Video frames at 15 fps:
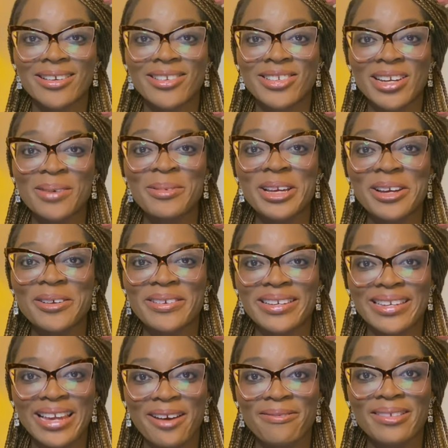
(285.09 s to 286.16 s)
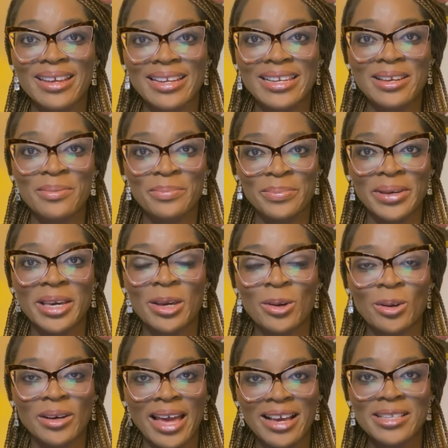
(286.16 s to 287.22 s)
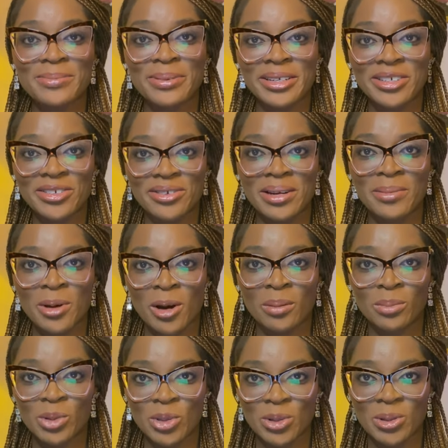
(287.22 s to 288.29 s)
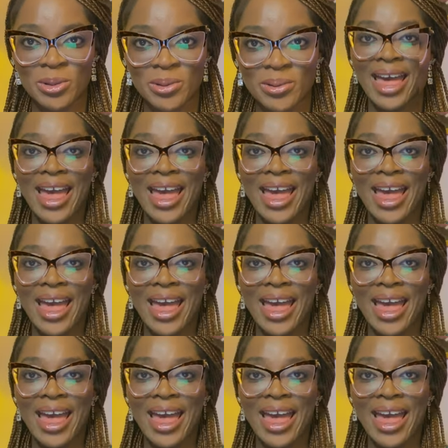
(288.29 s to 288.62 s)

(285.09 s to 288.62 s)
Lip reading: Germany could definitely be your expert dream come true.